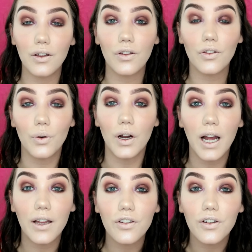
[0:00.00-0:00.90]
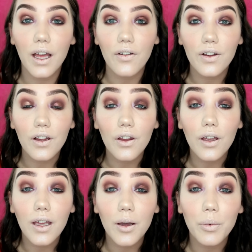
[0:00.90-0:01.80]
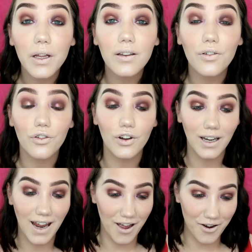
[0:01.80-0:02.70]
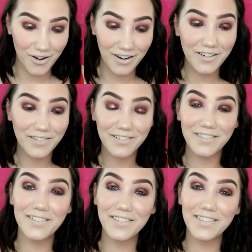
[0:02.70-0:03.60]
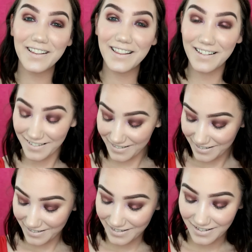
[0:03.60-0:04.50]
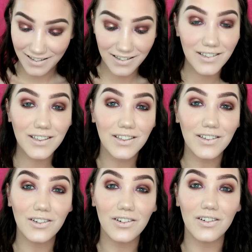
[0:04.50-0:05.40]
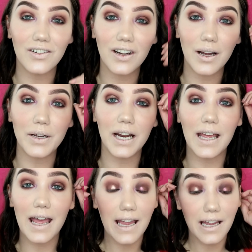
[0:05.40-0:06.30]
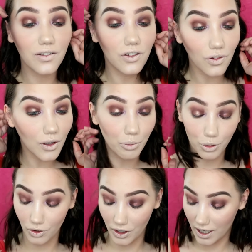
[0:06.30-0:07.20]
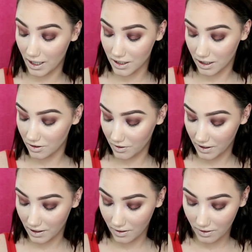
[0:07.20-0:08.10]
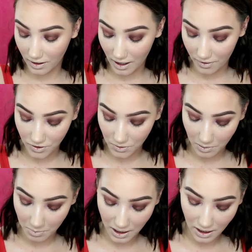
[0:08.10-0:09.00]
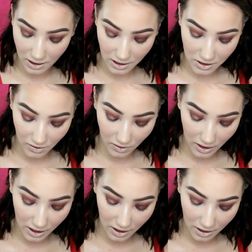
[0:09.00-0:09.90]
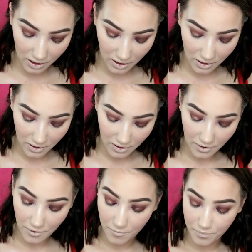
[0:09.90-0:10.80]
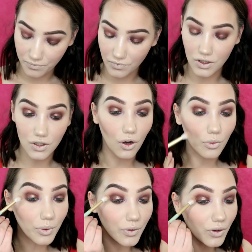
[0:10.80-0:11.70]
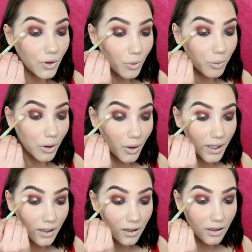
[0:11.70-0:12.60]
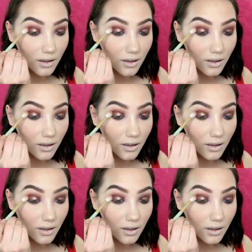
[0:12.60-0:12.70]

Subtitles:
So our eyes are definitely looking a bit different now. I mean, I hate doing boring eyeshadow like this, I have to admit. I just think there's almost no point.